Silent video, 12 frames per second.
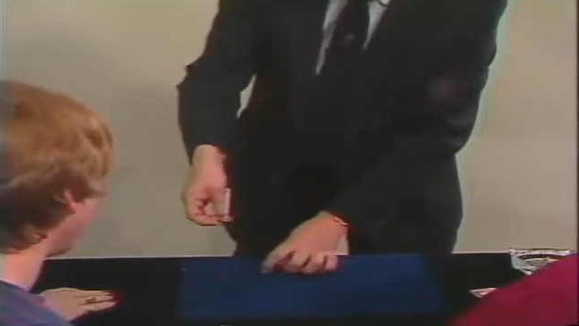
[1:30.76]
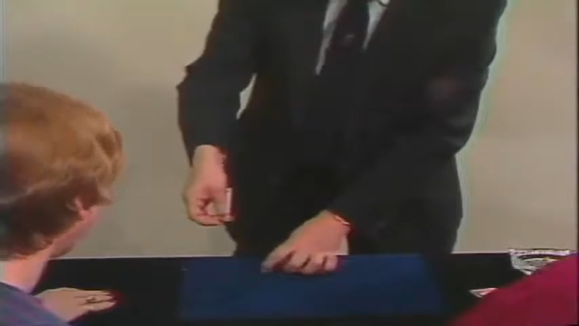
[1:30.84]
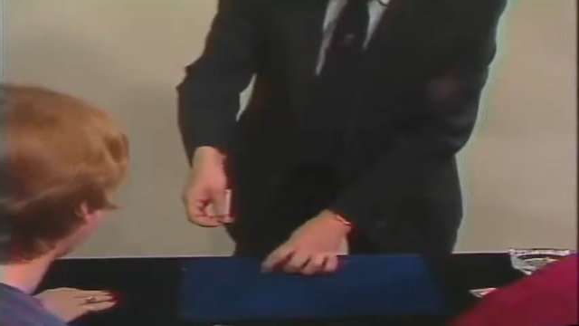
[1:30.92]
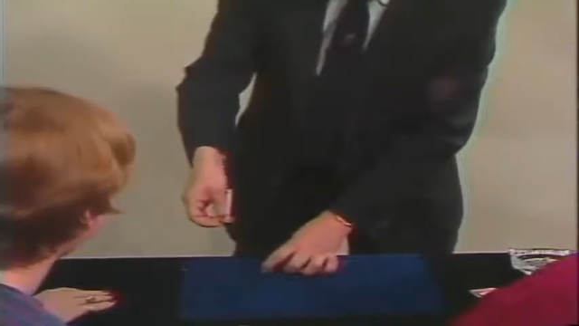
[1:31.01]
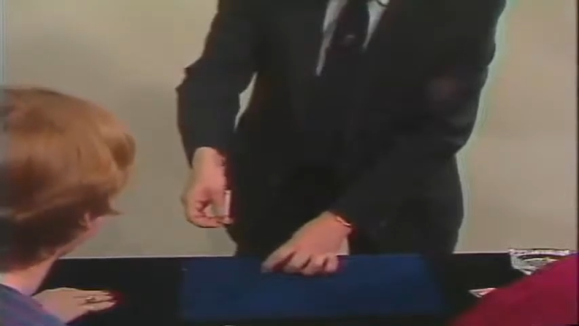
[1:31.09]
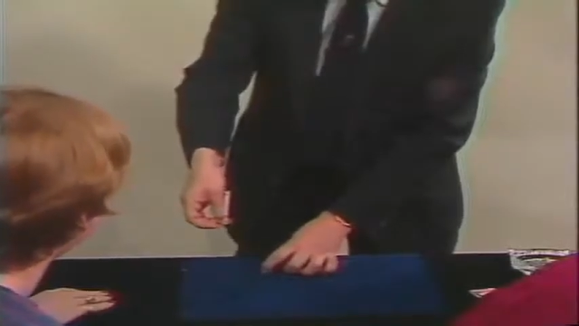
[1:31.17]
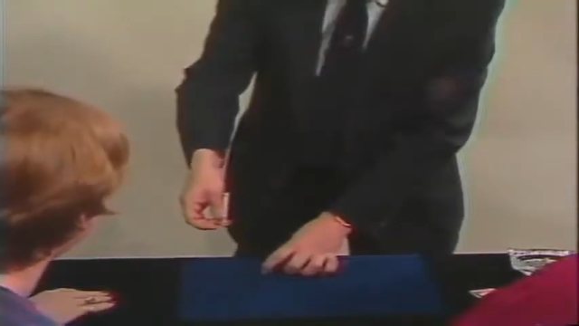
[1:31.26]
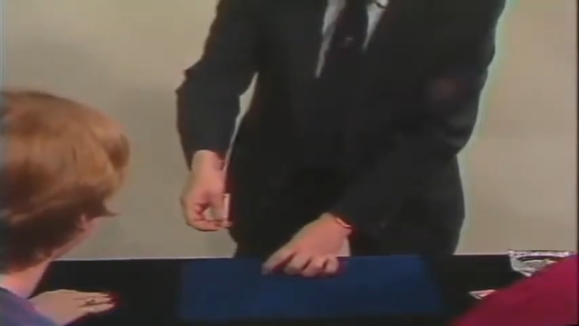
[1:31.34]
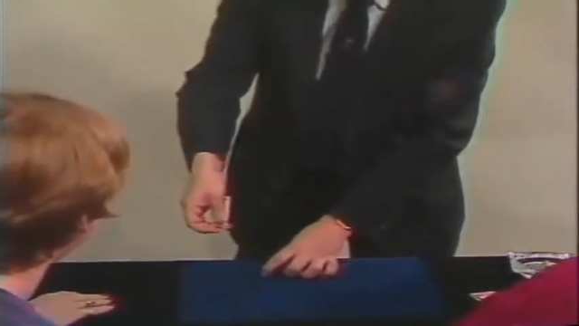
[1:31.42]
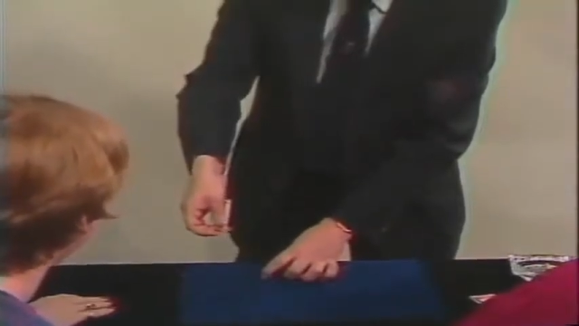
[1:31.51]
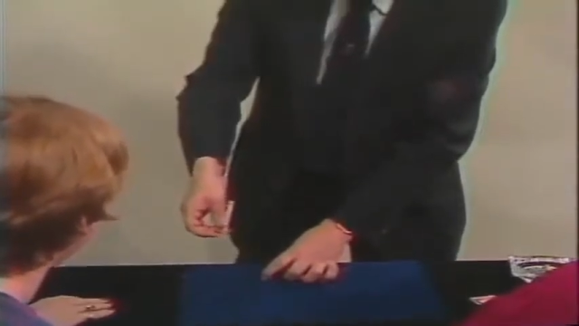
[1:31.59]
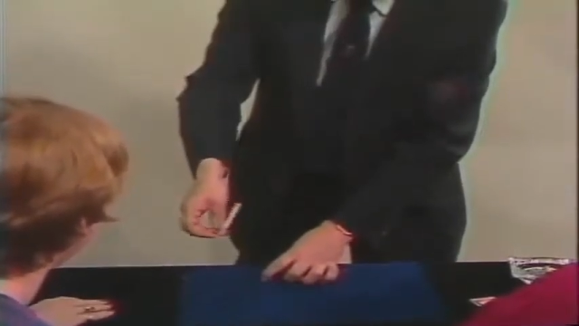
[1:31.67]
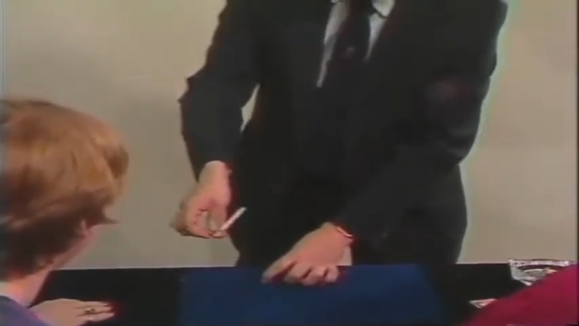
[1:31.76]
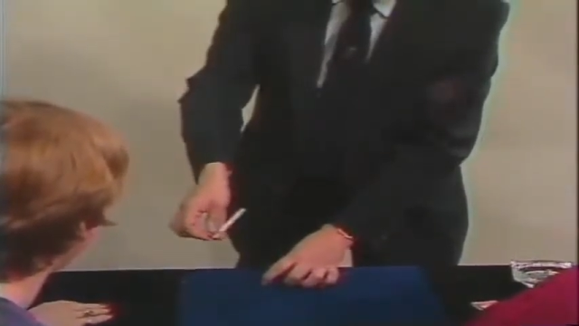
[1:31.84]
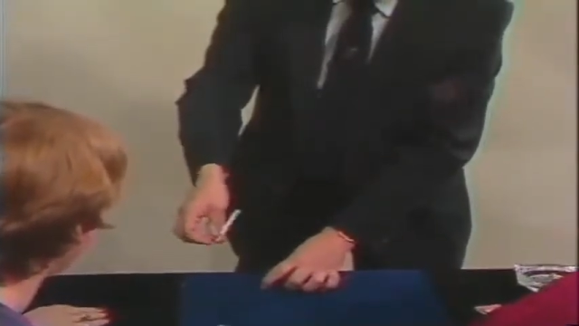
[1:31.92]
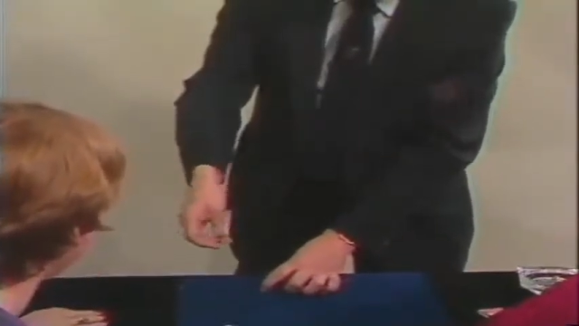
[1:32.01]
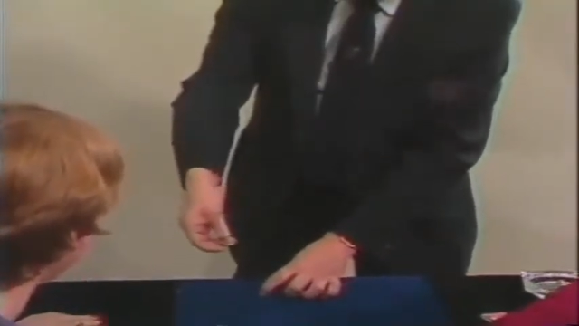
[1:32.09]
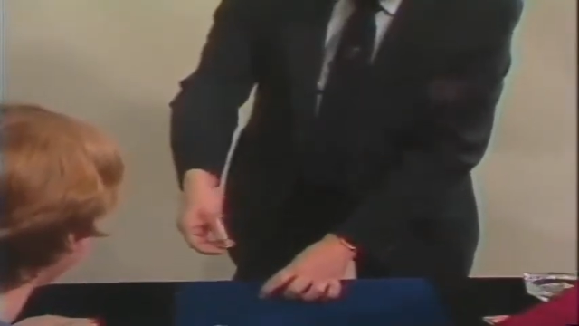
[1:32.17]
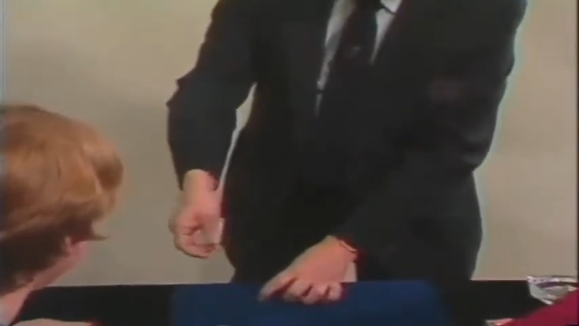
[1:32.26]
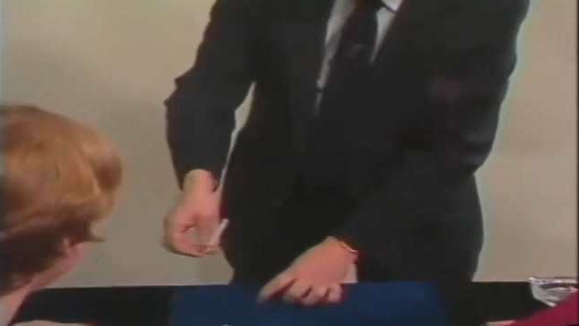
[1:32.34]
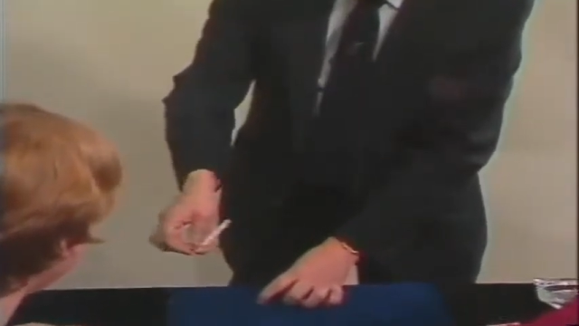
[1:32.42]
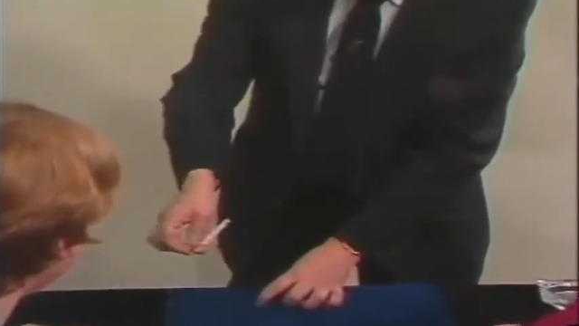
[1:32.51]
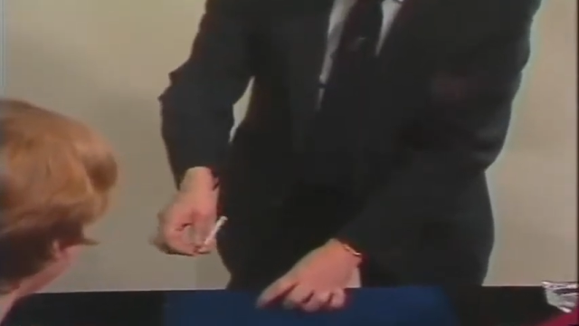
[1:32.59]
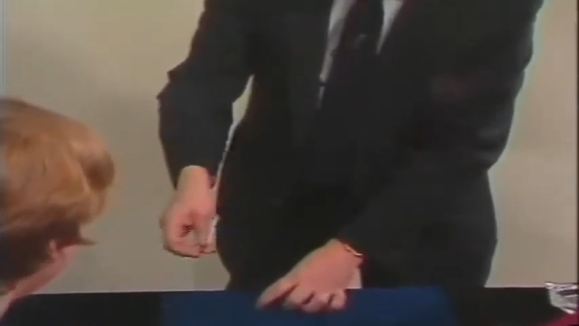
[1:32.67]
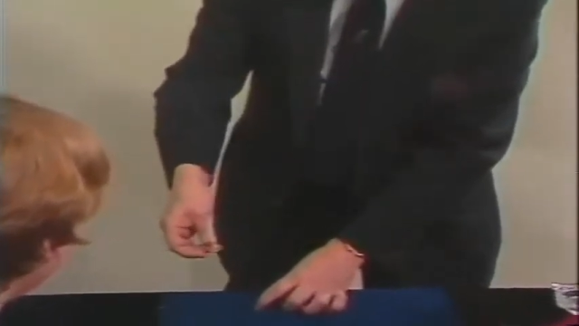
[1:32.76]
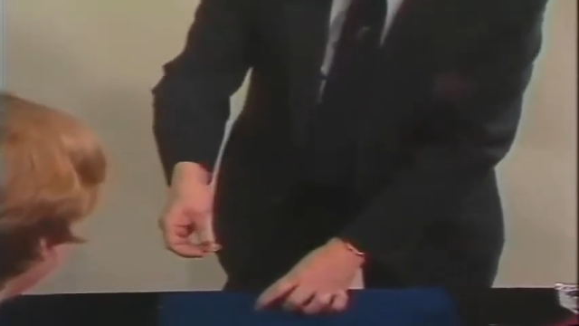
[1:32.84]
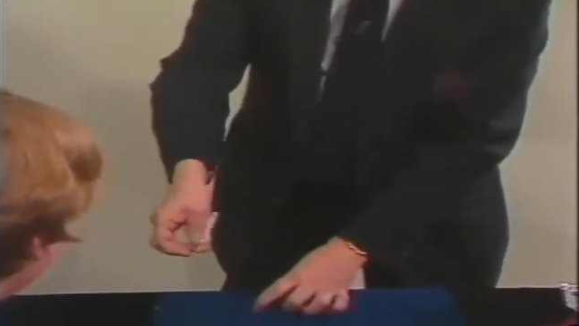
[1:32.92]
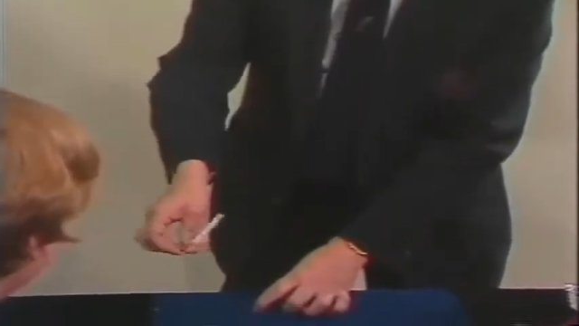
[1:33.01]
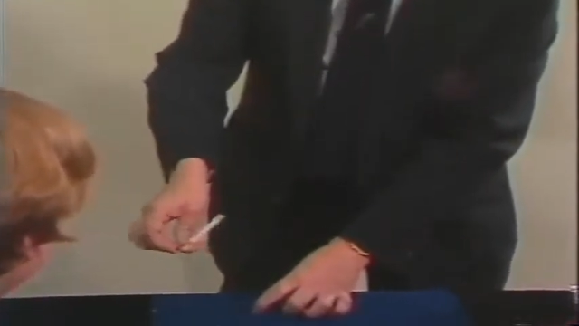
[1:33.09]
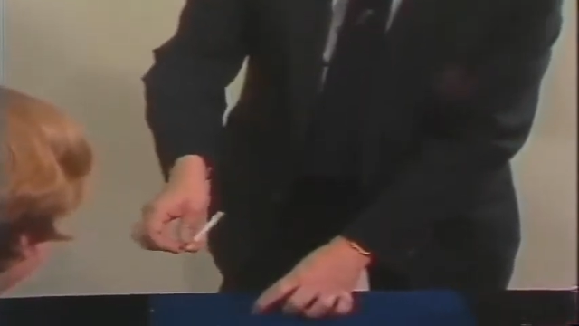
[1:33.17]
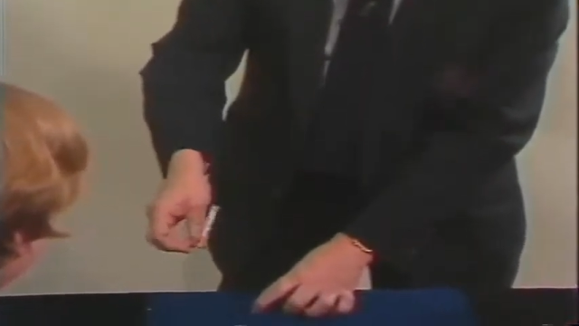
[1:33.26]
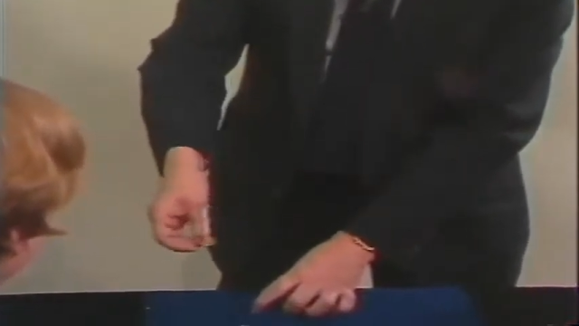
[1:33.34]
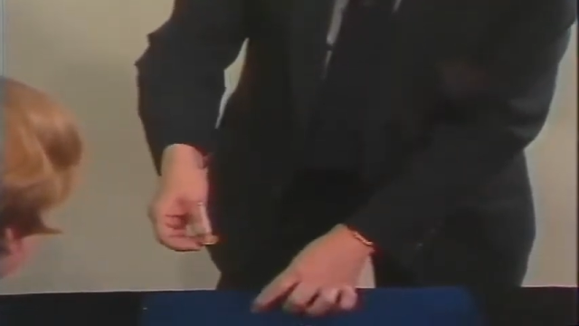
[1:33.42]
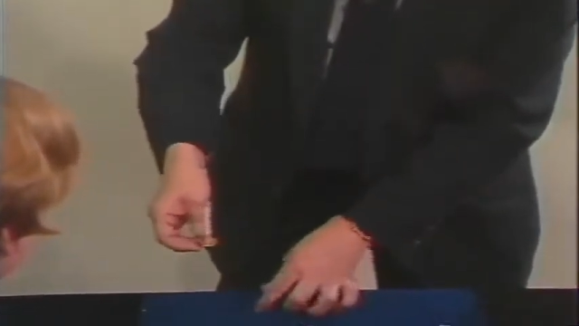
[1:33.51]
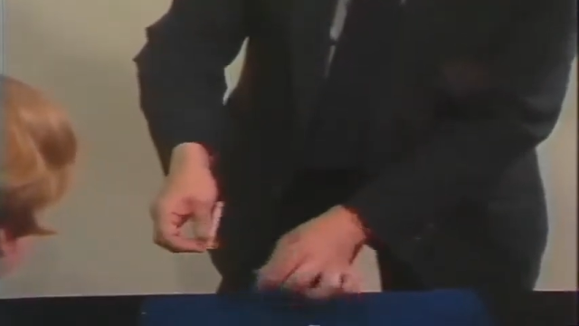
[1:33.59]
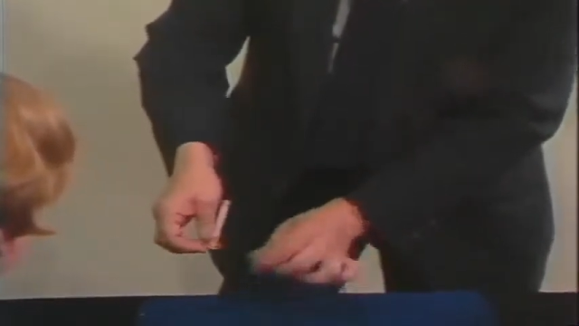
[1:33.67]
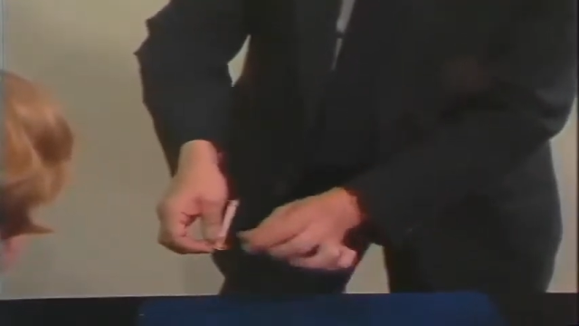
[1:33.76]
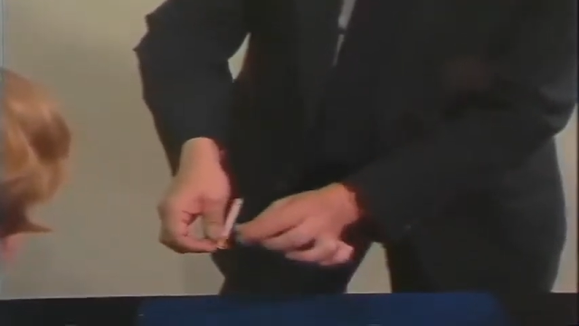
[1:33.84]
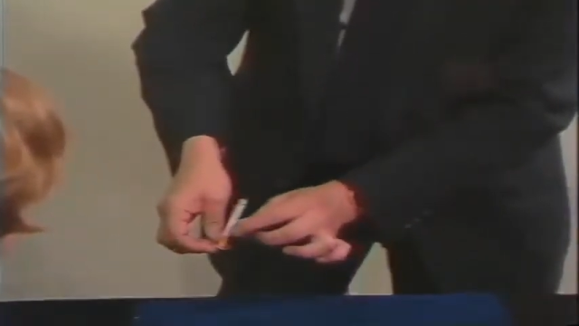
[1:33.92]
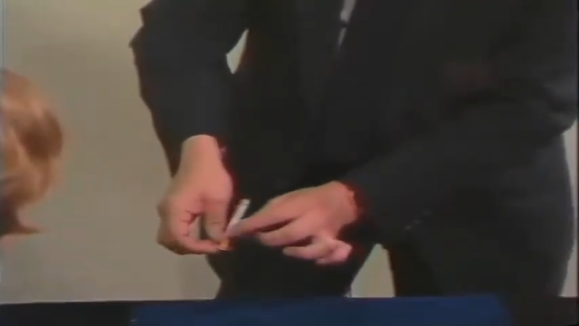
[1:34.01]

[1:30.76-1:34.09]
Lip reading: No face is visible, so there are no lips to read.